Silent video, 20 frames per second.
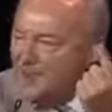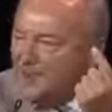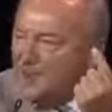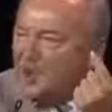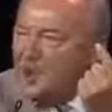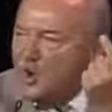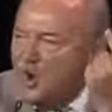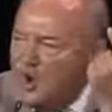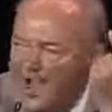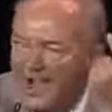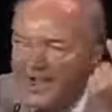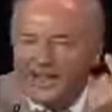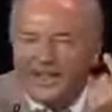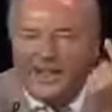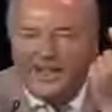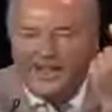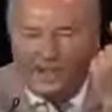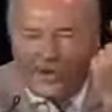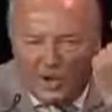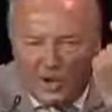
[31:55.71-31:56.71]
who
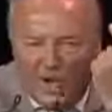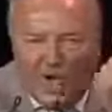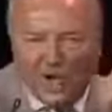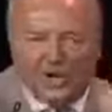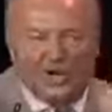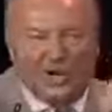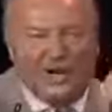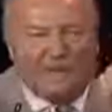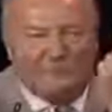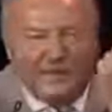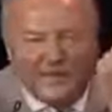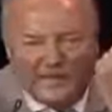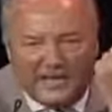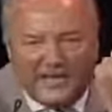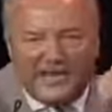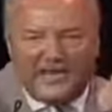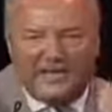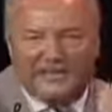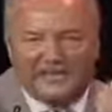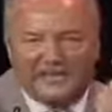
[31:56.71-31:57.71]
any longer
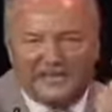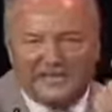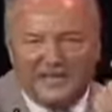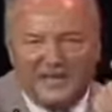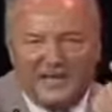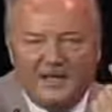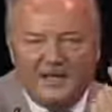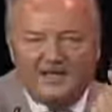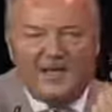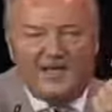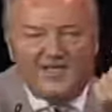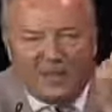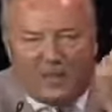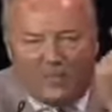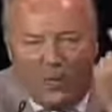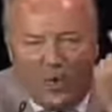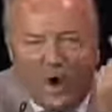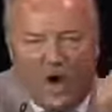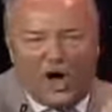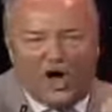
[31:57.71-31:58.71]
believes that the
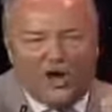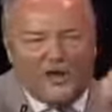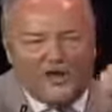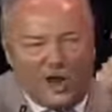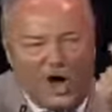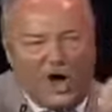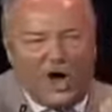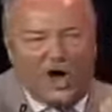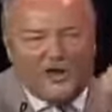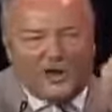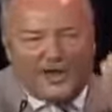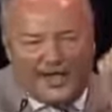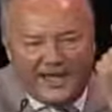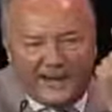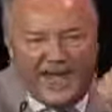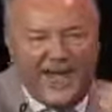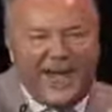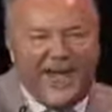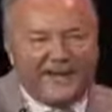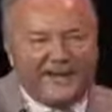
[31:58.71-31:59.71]
war on
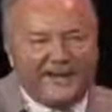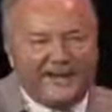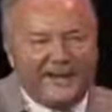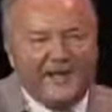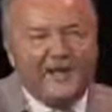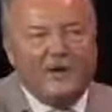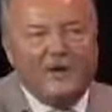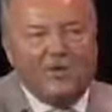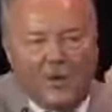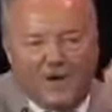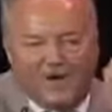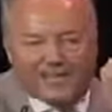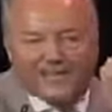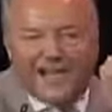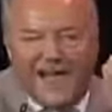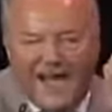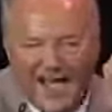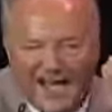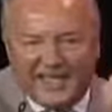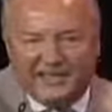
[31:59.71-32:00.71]
Iraq was
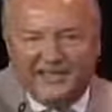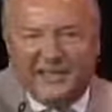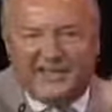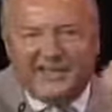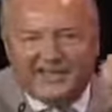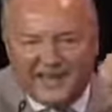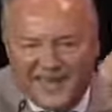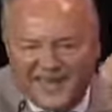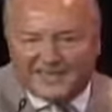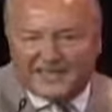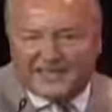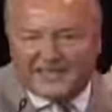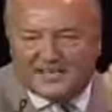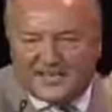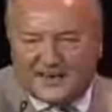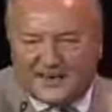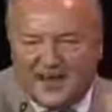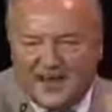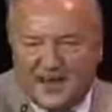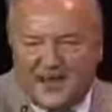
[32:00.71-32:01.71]
either
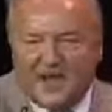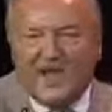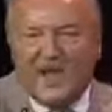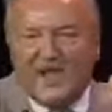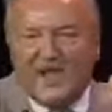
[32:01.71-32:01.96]
necessary